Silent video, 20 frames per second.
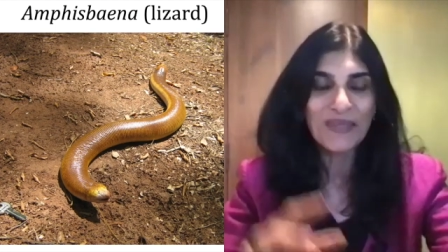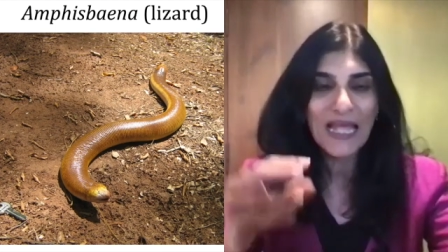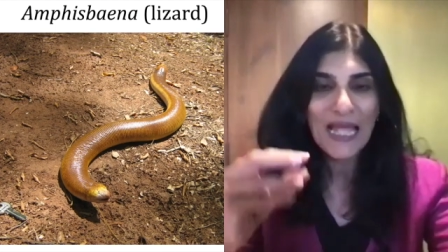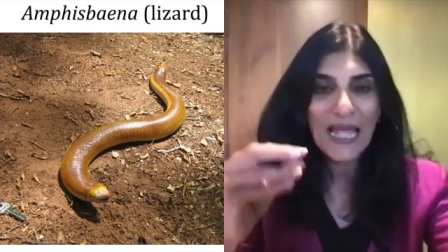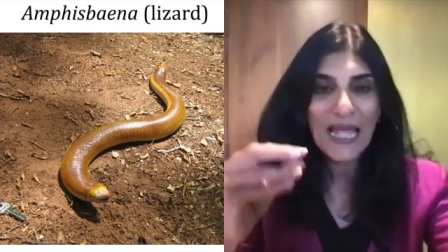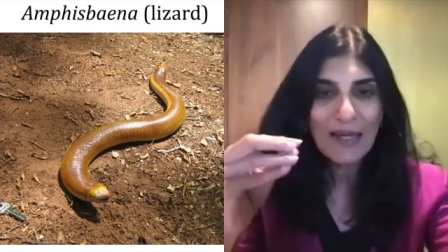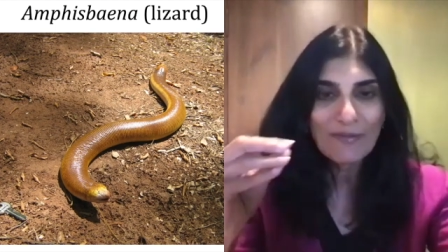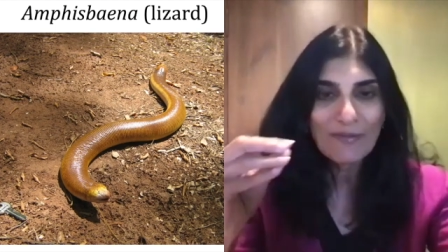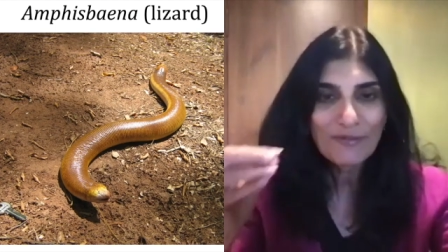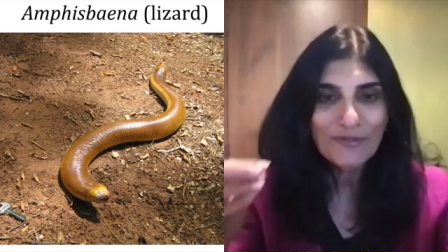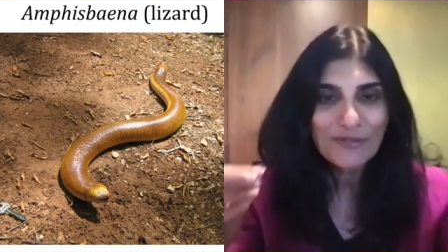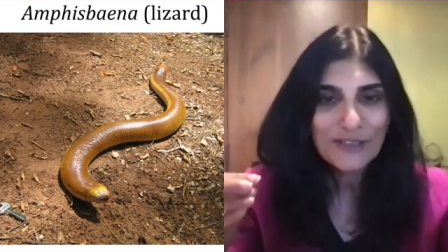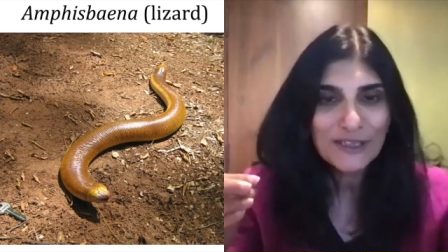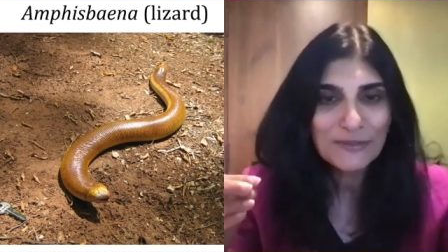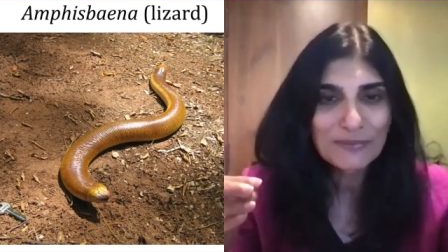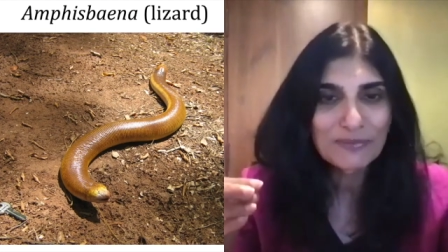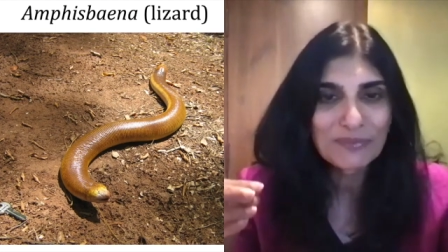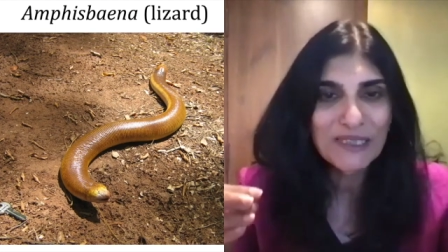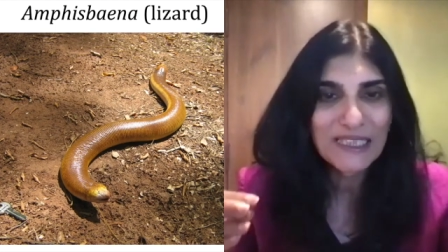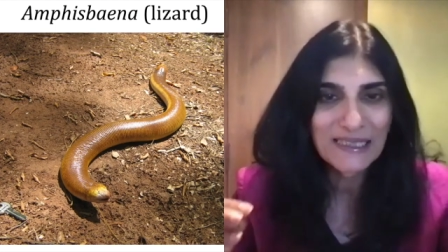
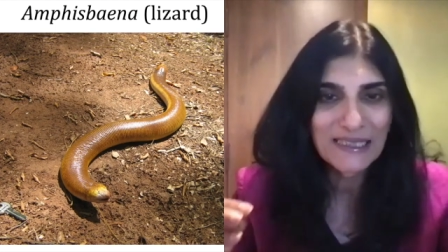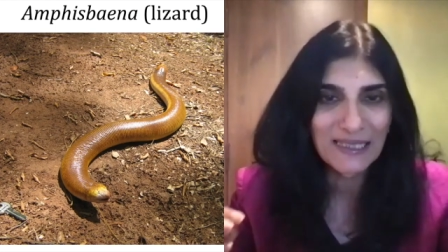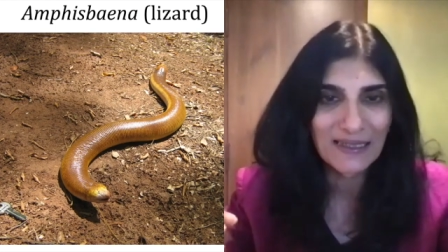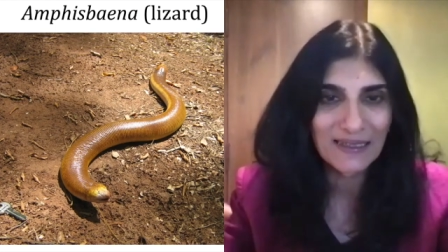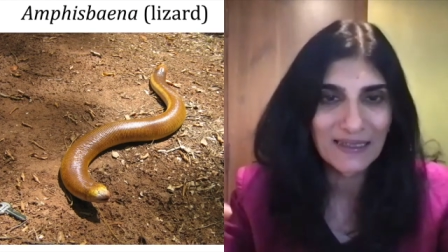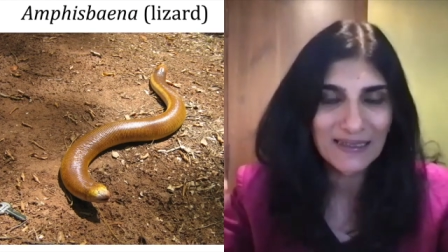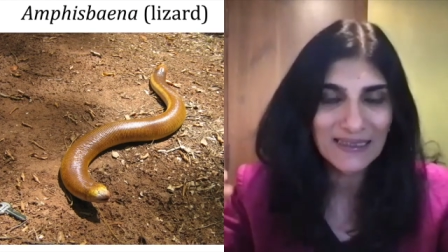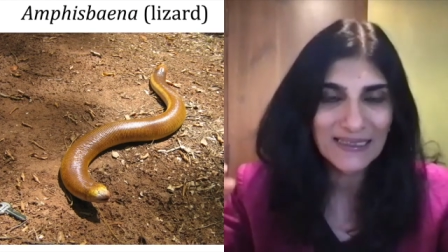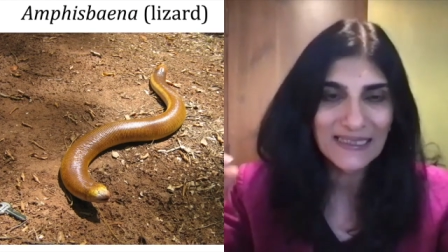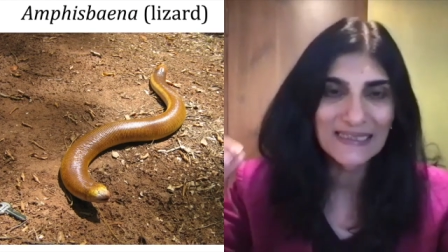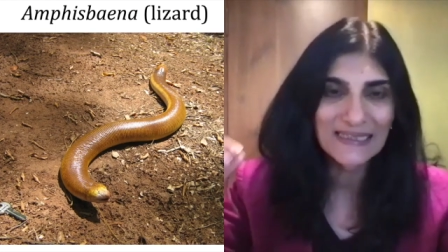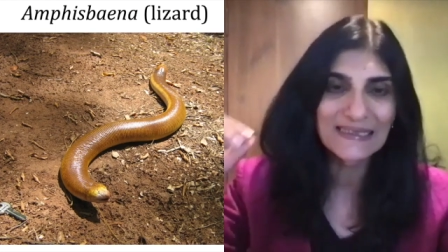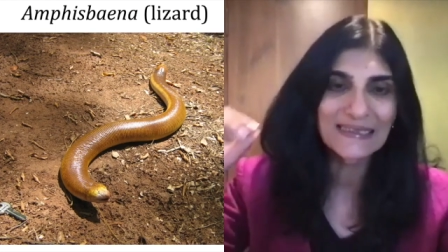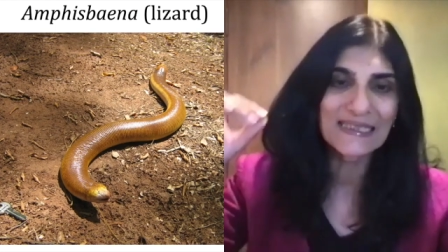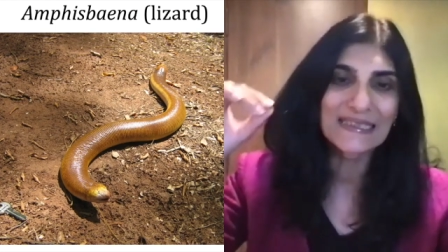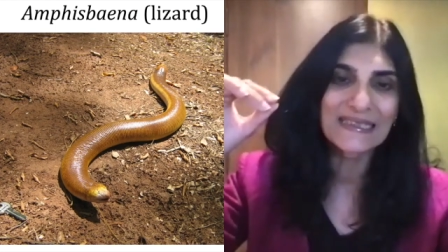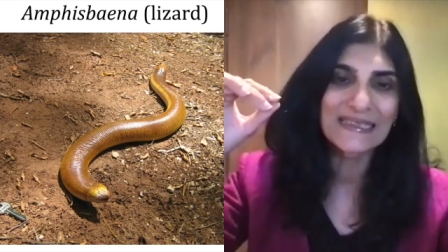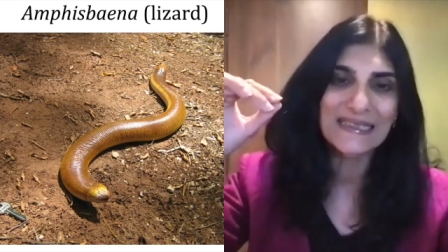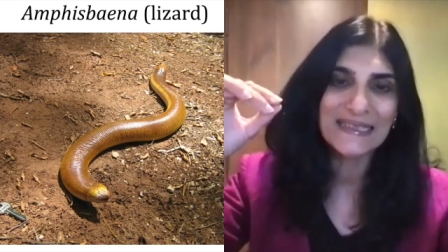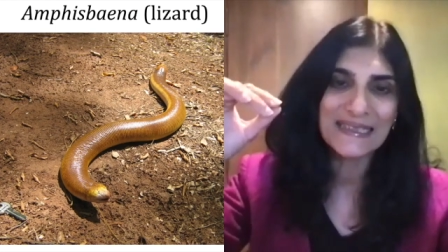Amphisbaena is a
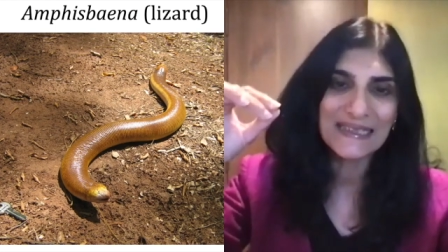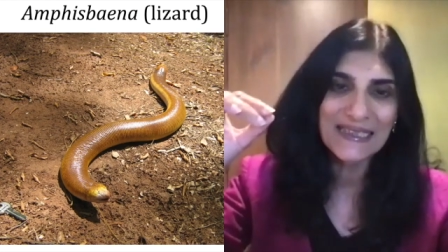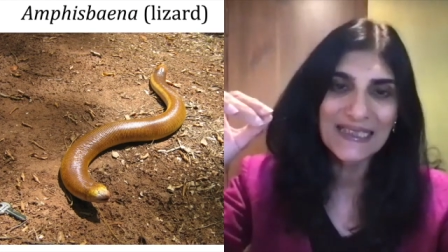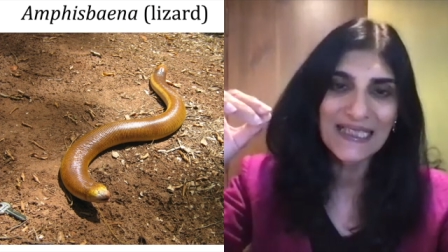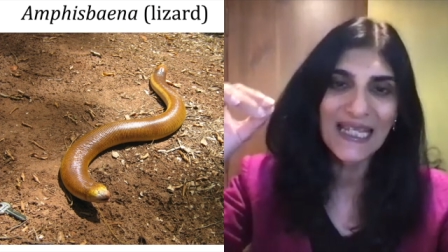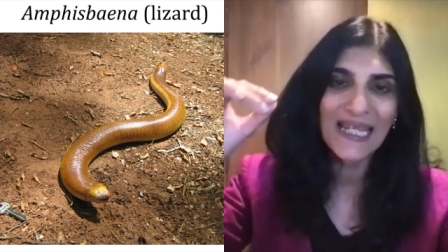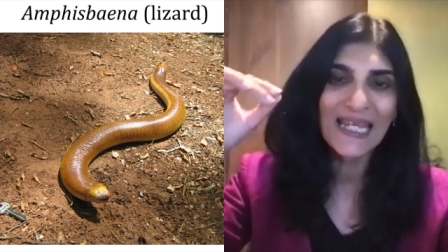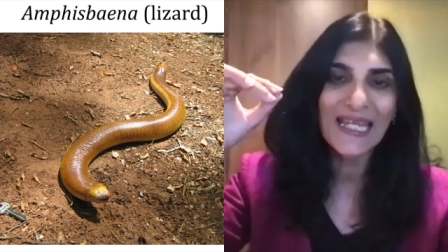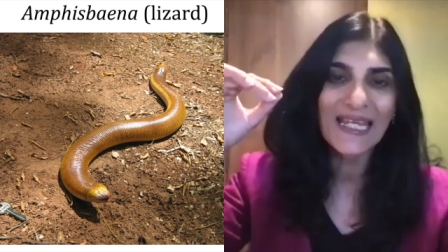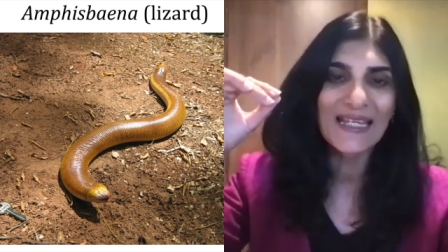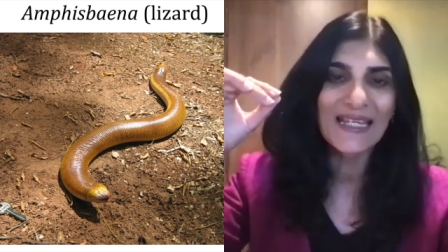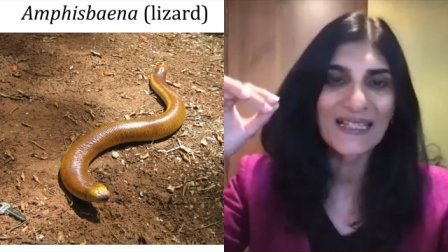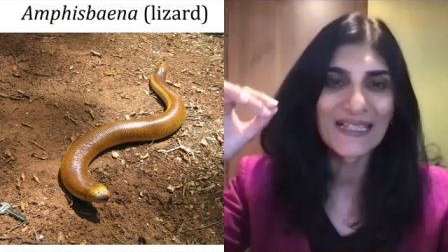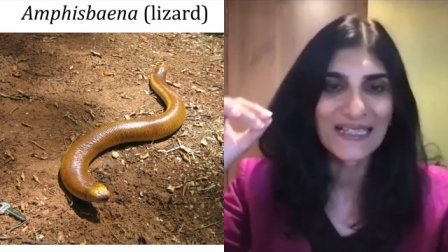snake